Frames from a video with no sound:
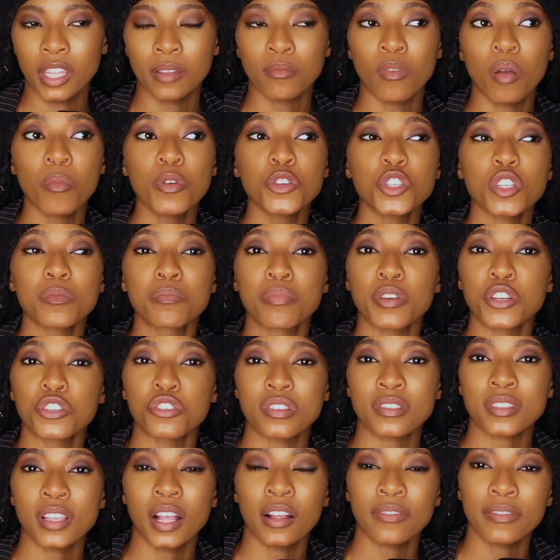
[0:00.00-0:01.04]
The moment you put
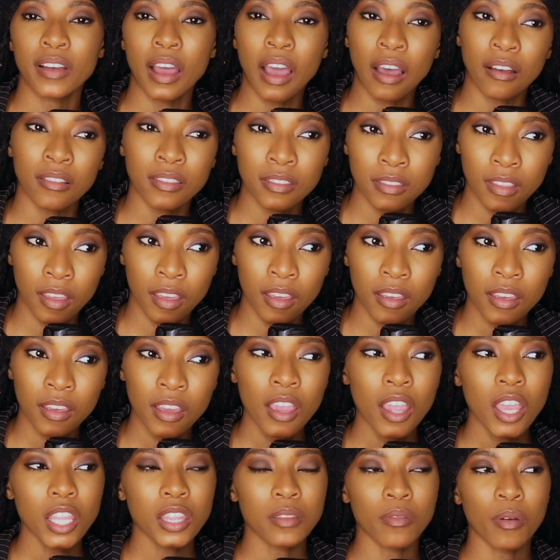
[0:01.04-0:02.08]
yourself out there,
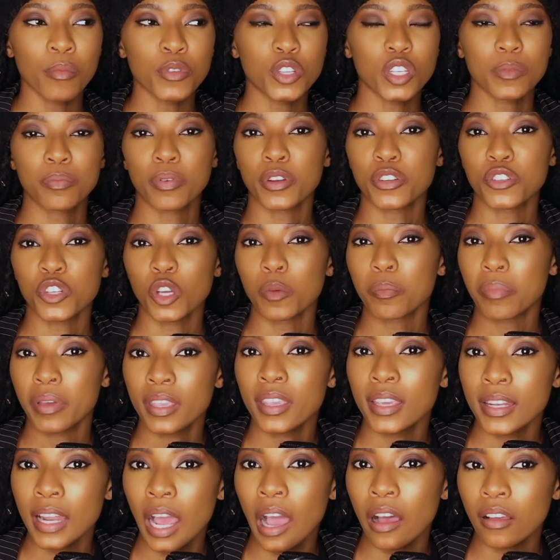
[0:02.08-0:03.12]
the moment you put your
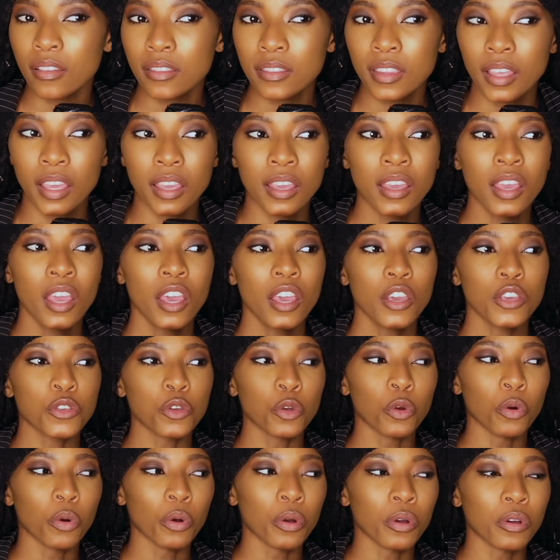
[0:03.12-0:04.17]
opinion out there,
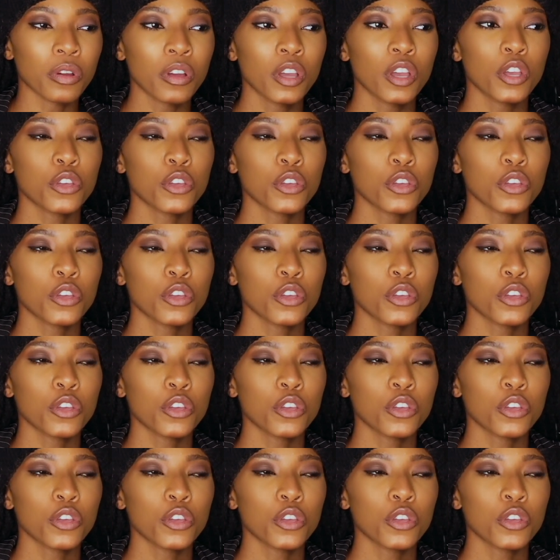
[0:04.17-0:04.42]
your